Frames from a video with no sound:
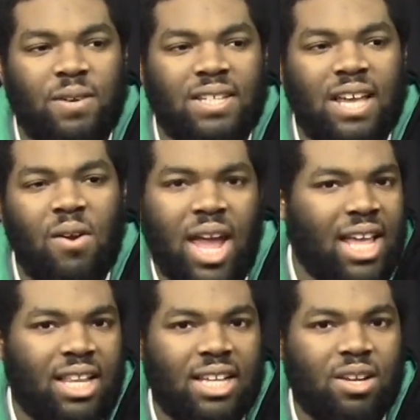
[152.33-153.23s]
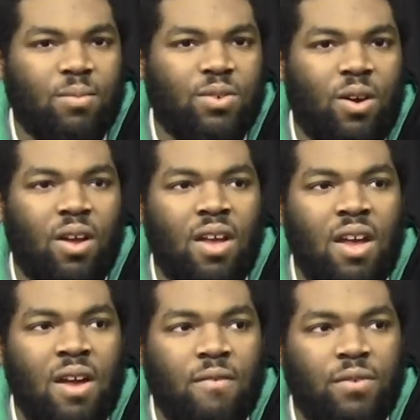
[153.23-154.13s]
because I don't hate Lance Armstrong
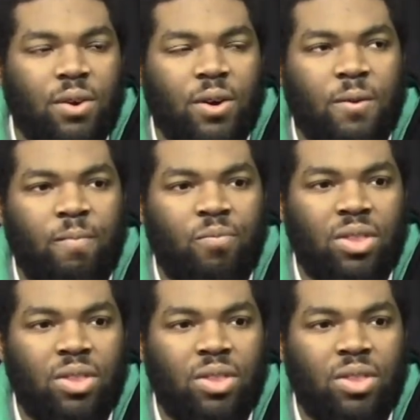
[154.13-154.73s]
for